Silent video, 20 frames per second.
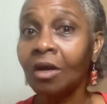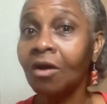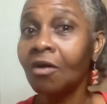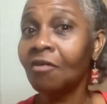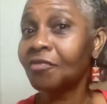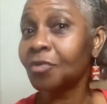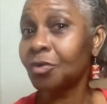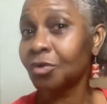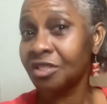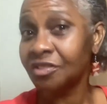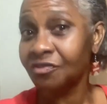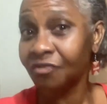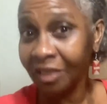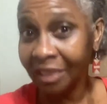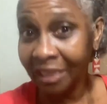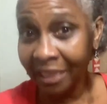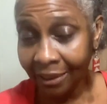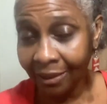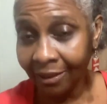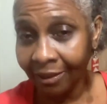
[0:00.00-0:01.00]
Of course,
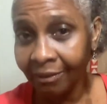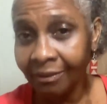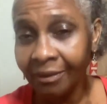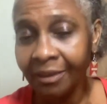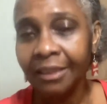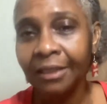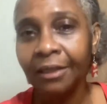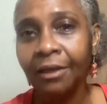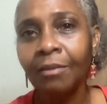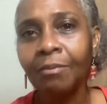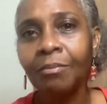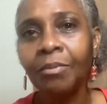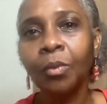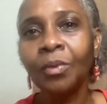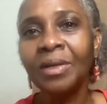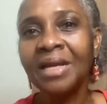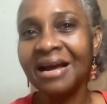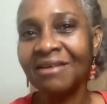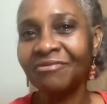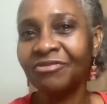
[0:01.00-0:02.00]
vanilla, but
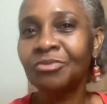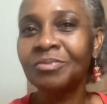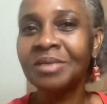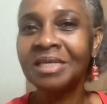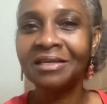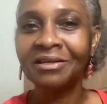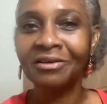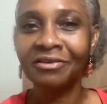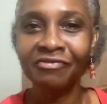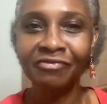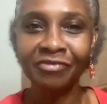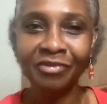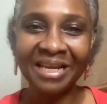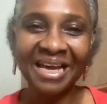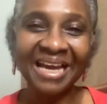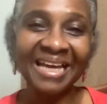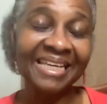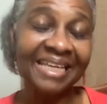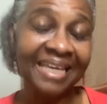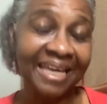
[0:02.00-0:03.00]
we have to be careful
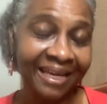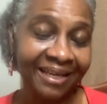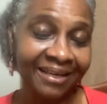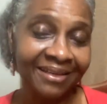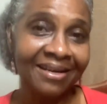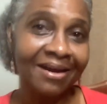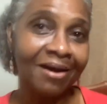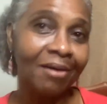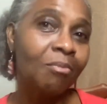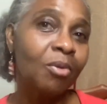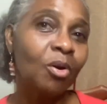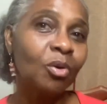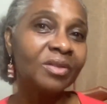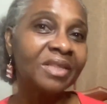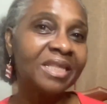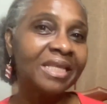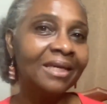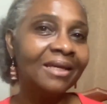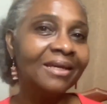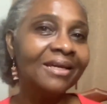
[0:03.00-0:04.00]
again about
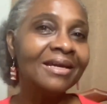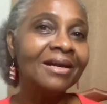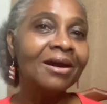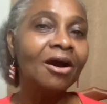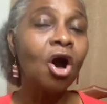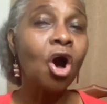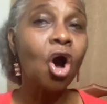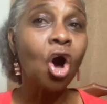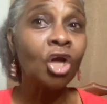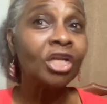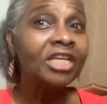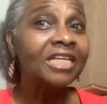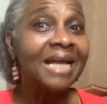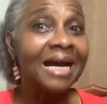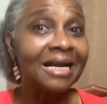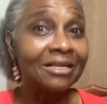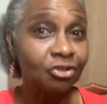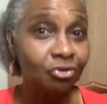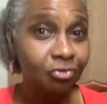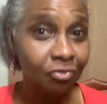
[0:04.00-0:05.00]
the
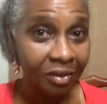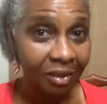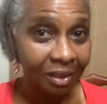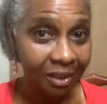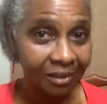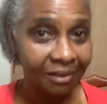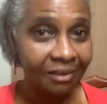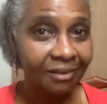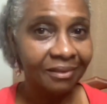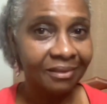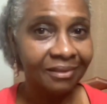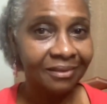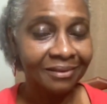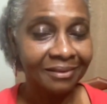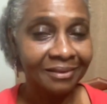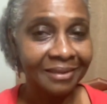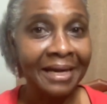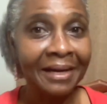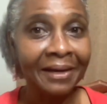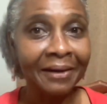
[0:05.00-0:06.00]
unnatural
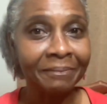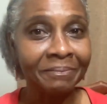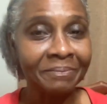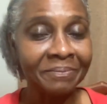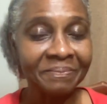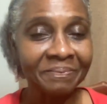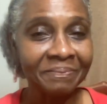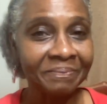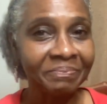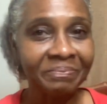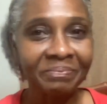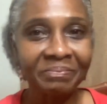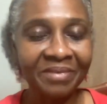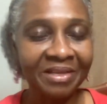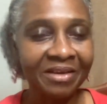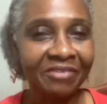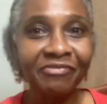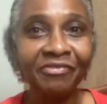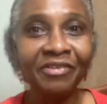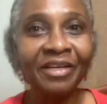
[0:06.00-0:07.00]
um,
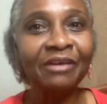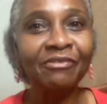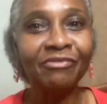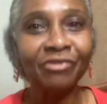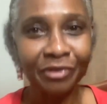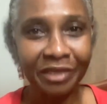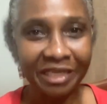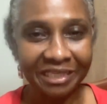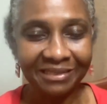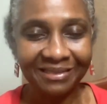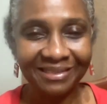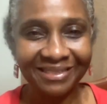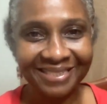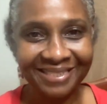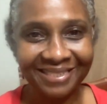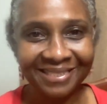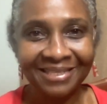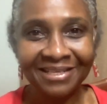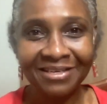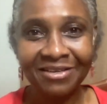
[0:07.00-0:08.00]

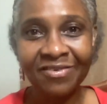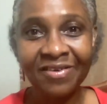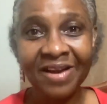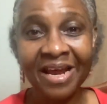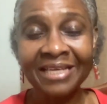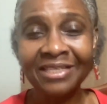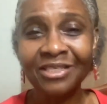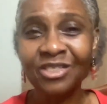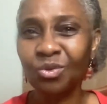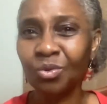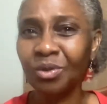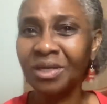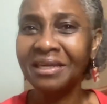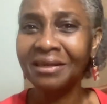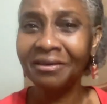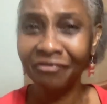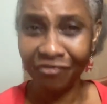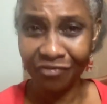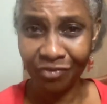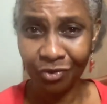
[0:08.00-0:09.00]
flavorings, right? So
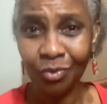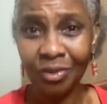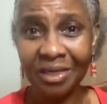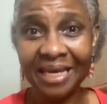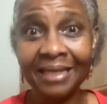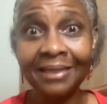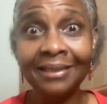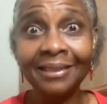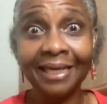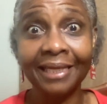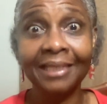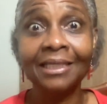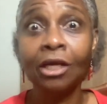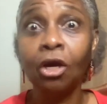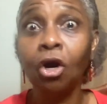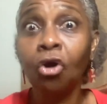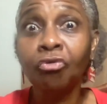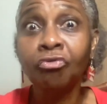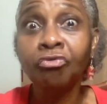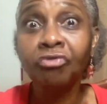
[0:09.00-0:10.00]
if you can get the
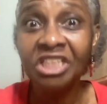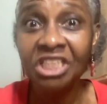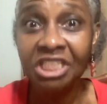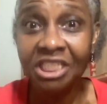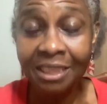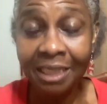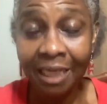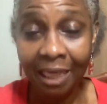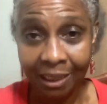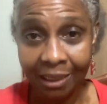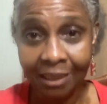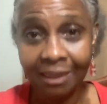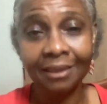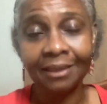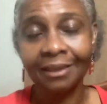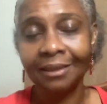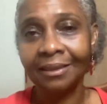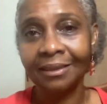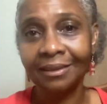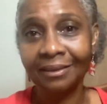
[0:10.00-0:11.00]
original
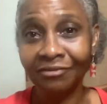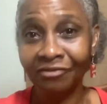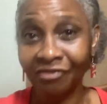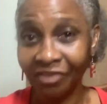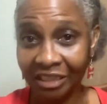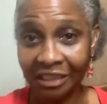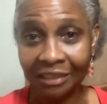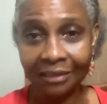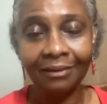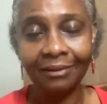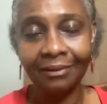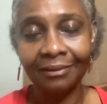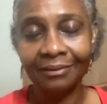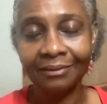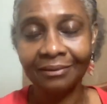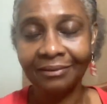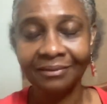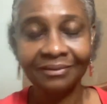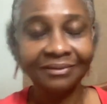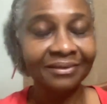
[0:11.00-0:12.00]
vanilla,
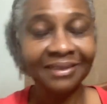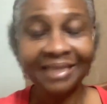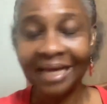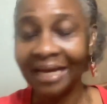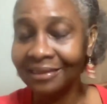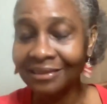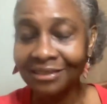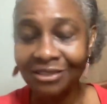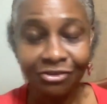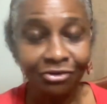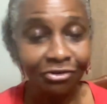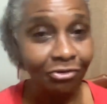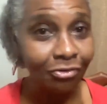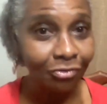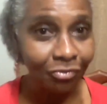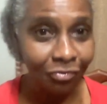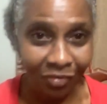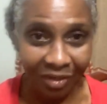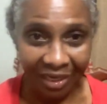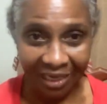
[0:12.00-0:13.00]
that's
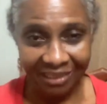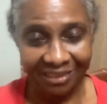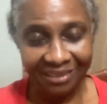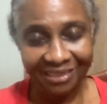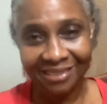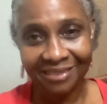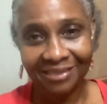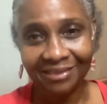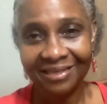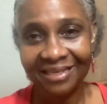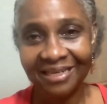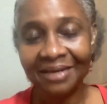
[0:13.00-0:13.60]
great.